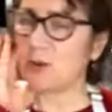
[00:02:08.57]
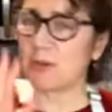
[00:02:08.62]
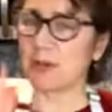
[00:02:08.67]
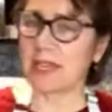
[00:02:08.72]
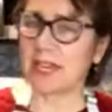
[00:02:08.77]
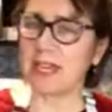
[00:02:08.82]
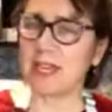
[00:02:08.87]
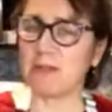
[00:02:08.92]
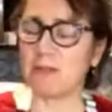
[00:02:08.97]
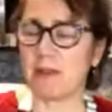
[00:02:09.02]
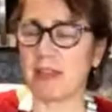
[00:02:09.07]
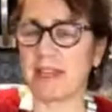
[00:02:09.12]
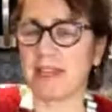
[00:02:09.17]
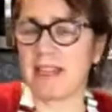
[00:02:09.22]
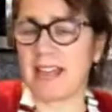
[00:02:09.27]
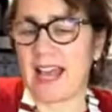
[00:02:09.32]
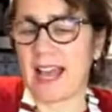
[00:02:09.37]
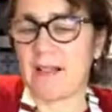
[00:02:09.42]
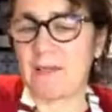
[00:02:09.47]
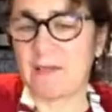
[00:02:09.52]
know, we're getting
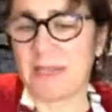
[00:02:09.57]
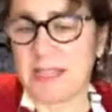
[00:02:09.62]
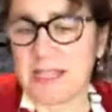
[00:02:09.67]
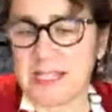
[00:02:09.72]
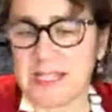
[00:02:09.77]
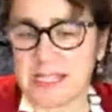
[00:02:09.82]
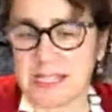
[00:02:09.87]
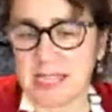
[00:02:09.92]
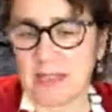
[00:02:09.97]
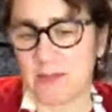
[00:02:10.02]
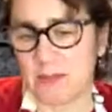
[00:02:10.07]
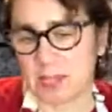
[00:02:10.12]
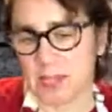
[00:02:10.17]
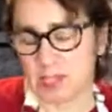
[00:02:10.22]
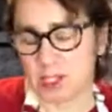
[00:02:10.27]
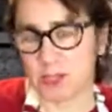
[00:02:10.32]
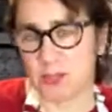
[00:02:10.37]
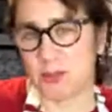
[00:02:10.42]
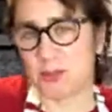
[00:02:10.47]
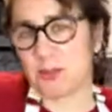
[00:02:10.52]
ready to have Thanksgiving
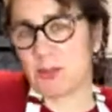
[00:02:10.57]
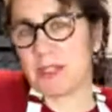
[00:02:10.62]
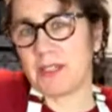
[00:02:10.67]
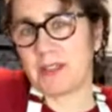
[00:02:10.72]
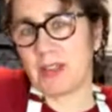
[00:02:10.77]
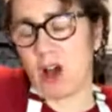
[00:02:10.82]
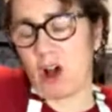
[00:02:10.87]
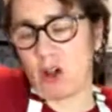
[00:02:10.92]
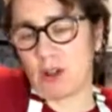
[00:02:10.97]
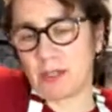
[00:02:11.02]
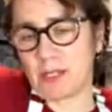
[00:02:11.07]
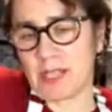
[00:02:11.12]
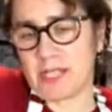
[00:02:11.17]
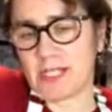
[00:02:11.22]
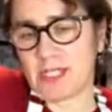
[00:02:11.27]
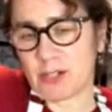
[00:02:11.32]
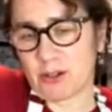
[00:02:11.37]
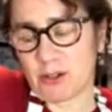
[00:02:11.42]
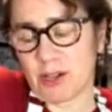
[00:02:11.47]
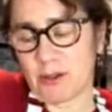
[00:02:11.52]
soon, and the
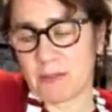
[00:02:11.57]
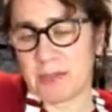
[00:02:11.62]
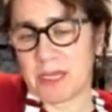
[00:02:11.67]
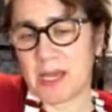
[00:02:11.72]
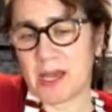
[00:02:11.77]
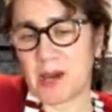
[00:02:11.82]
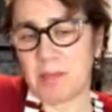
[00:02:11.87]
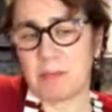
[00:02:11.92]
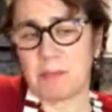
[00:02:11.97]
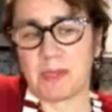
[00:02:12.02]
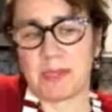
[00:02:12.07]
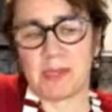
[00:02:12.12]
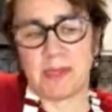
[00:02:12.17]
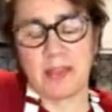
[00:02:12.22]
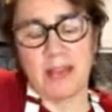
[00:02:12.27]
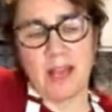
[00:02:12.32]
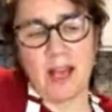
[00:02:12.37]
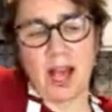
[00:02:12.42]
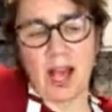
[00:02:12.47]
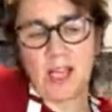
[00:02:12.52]
holidays are coming up, and
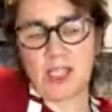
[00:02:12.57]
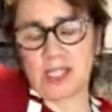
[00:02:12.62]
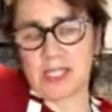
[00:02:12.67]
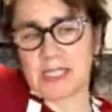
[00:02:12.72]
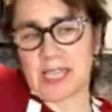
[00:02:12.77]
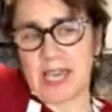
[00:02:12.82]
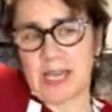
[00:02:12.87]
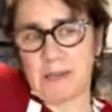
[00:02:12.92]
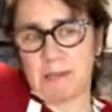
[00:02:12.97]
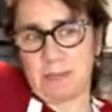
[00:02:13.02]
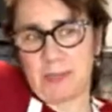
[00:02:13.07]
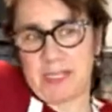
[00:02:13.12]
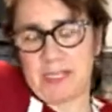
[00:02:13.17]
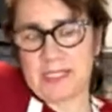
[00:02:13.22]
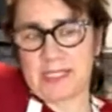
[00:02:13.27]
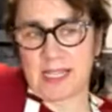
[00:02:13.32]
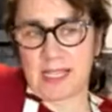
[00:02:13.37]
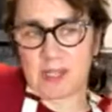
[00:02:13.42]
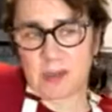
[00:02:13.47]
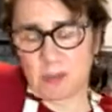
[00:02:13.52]
I just had a big
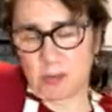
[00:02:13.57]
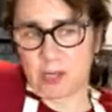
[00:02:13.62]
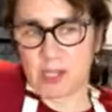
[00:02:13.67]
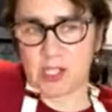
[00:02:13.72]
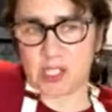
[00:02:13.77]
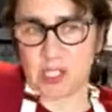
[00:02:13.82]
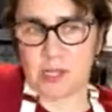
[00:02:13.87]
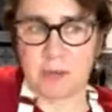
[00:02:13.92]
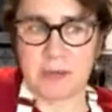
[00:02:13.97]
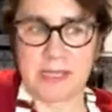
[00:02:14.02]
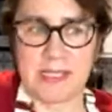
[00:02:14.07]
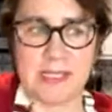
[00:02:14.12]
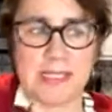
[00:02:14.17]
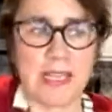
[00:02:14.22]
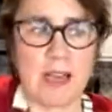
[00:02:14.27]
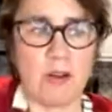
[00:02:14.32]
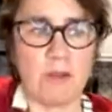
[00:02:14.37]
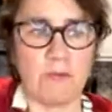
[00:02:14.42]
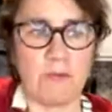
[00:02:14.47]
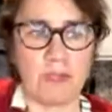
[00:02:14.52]
celebration
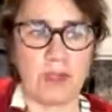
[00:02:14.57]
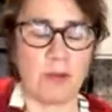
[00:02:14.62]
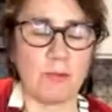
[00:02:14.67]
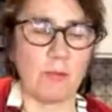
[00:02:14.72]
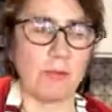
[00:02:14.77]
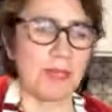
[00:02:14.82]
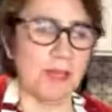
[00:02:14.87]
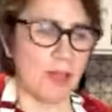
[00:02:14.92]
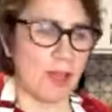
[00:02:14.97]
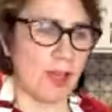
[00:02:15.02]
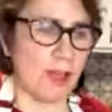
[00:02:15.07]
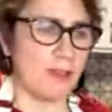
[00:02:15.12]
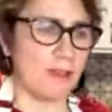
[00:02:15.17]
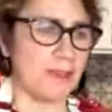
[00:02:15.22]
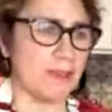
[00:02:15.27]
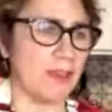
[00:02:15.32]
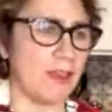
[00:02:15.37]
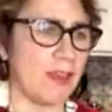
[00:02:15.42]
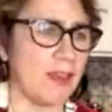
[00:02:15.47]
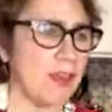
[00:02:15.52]
myself, and I
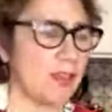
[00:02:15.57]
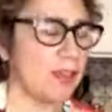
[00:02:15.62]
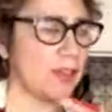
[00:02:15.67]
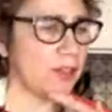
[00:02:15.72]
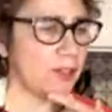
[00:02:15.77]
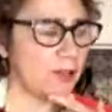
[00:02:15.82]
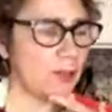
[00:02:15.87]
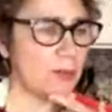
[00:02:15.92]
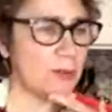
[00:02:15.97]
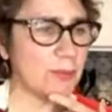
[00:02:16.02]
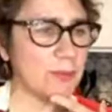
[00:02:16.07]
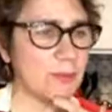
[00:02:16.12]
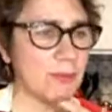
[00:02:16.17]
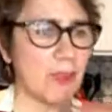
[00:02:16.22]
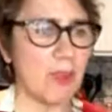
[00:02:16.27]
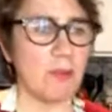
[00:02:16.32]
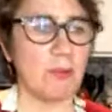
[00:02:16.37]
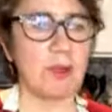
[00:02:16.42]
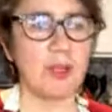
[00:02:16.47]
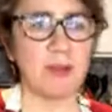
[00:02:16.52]
realized, you know,
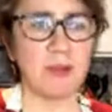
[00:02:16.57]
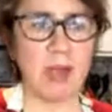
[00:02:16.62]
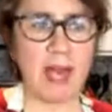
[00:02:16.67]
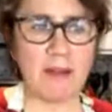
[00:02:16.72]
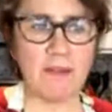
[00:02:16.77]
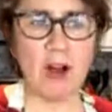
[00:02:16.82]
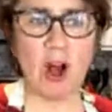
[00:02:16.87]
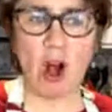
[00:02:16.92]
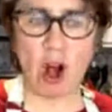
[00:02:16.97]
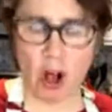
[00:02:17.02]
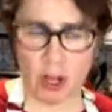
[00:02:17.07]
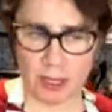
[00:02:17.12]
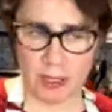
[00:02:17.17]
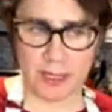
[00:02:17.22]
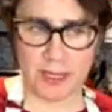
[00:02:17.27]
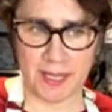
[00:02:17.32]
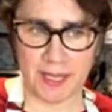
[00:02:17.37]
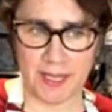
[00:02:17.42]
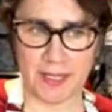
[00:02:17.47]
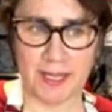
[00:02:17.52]
when you have a
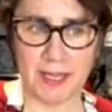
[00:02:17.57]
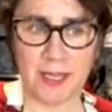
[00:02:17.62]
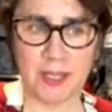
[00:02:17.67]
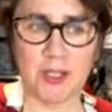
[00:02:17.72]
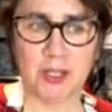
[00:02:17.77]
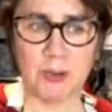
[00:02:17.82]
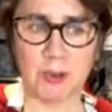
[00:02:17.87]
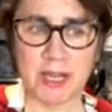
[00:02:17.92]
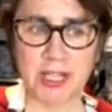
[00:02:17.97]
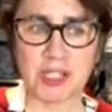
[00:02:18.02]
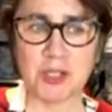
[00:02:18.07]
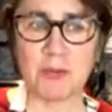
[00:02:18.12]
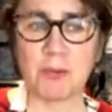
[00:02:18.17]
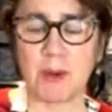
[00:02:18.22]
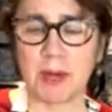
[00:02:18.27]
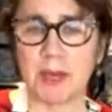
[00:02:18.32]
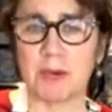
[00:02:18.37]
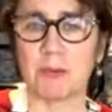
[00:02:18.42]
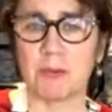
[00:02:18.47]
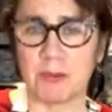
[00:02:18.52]
holiday, you actually
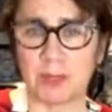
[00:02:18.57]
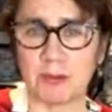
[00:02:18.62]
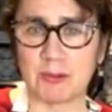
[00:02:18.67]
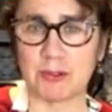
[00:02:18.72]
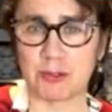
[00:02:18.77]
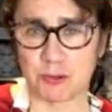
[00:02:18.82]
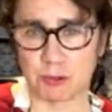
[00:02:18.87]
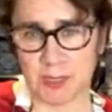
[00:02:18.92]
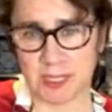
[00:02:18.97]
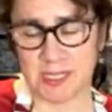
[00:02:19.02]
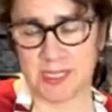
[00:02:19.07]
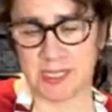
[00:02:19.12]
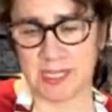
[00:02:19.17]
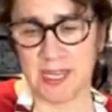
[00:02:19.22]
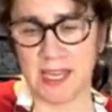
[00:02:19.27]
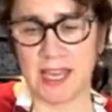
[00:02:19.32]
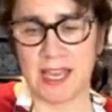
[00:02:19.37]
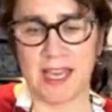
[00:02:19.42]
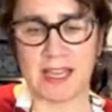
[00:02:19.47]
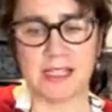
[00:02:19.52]
want a real treat,
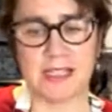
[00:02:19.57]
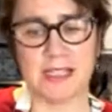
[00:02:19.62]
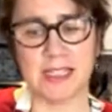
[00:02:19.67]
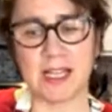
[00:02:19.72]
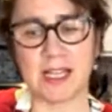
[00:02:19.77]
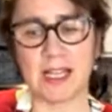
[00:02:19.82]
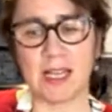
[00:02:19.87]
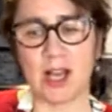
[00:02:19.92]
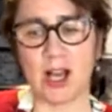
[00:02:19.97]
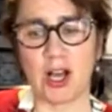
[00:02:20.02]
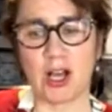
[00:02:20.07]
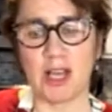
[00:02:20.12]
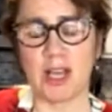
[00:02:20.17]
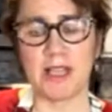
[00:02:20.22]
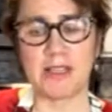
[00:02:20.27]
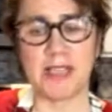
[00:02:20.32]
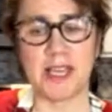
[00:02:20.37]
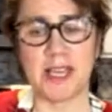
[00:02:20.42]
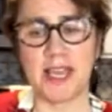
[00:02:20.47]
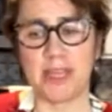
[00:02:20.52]
and it's not,
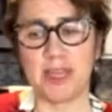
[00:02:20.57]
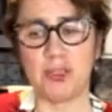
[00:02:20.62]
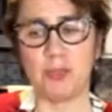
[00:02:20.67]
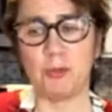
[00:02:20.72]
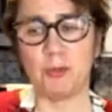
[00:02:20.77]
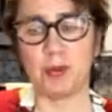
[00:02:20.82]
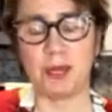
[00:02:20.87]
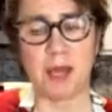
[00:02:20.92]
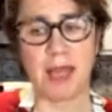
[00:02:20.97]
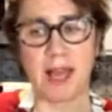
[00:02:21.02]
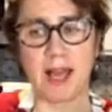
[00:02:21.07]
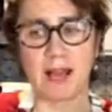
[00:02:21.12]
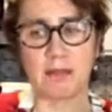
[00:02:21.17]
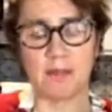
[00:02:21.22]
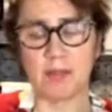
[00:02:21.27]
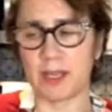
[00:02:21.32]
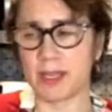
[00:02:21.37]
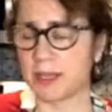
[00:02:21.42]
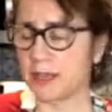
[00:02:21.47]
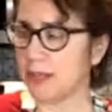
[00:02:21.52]
and you want to
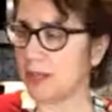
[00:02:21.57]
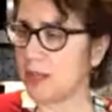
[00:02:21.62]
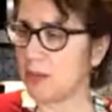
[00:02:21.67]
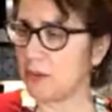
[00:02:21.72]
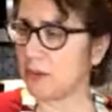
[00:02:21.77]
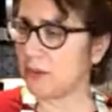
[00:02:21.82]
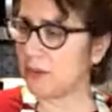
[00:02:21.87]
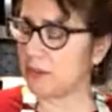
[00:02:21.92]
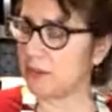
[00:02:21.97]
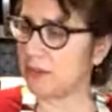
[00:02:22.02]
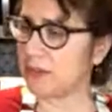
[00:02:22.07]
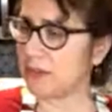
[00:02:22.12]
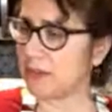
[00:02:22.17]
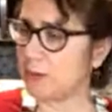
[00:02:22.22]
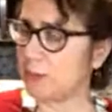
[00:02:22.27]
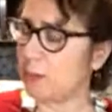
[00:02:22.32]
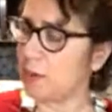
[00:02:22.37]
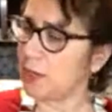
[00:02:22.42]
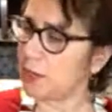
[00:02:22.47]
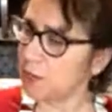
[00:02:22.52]
have, like, when someone
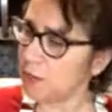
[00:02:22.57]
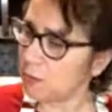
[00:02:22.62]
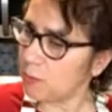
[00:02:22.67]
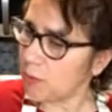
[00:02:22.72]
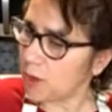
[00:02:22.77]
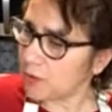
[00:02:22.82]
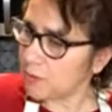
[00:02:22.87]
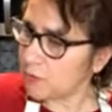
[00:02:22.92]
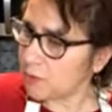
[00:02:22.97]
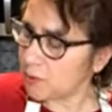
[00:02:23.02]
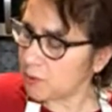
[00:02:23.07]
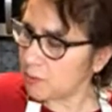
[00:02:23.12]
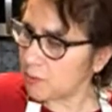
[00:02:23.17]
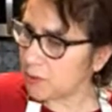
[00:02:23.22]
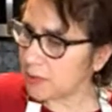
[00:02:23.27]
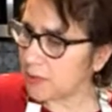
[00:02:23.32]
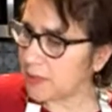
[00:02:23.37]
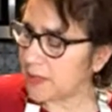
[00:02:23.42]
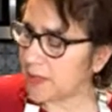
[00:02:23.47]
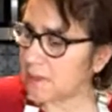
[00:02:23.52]
said, "What do you want for your
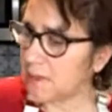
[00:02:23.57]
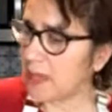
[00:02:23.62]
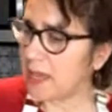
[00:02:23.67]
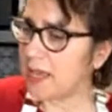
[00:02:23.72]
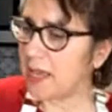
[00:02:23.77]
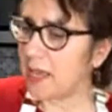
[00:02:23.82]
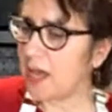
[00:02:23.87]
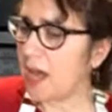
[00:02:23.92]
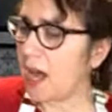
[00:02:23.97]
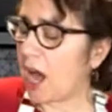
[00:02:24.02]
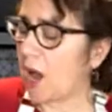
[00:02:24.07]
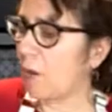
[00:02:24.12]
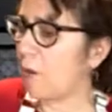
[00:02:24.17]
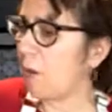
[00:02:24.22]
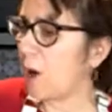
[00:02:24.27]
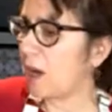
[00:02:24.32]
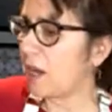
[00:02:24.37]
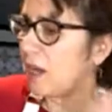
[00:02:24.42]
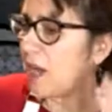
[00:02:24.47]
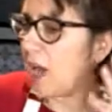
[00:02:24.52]
birthday?" I'm like, I
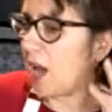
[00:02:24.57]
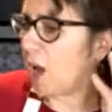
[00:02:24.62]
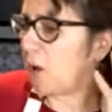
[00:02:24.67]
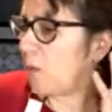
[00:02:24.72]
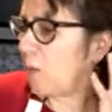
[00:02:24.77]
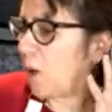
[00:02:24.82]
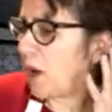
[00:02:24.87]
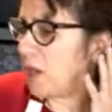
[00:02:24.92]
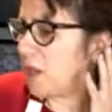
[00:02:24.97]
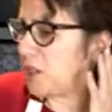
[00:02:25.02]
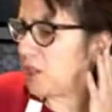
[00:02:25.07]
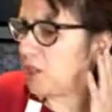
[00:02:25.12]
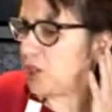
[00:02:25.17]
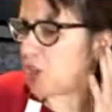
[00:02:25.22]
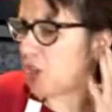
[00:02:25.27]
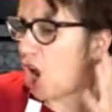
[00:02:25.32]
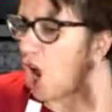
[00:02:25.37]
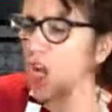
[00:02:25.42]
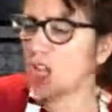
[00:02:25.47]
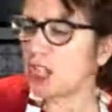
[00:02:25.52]
want
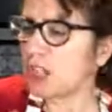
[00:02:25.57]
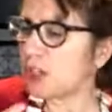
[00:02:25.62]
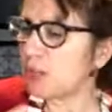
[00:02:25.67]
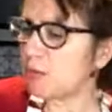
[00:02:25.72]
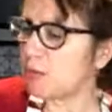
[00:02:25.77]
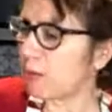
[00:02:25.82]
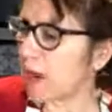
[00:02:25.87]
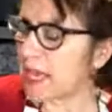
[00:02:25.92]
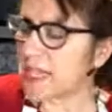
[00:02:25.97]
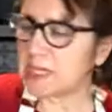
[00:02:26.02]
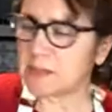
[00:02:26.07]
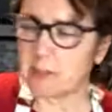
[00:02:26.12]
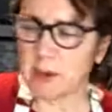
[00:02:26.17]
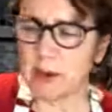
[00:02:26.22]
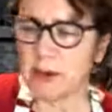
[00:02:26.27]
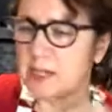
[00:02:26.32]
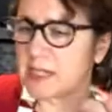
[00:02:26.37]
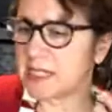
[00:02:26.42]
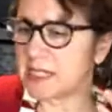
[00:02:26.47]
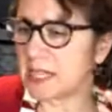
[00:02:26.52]
chocolate and
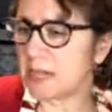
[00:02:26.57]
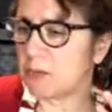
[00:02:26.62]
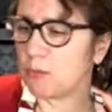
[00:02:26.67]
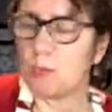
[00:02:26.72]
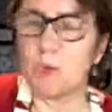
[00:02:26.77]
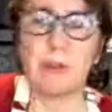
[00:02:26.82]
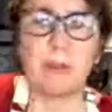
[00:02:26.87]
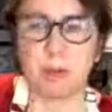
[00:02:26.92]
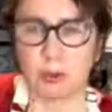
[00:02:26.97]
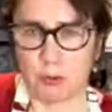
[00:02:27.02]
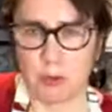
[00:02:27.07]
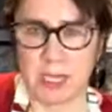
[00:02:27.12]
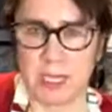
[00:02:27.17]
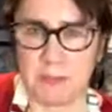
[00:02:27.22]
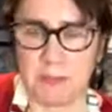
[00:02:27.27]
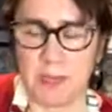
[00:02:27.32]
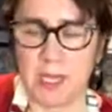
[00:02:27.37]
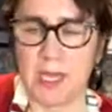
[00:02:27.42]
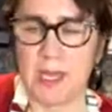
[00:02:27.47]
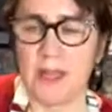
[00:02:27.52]
raspberries and whipped
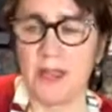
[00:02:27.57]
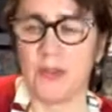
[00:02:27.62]
cream.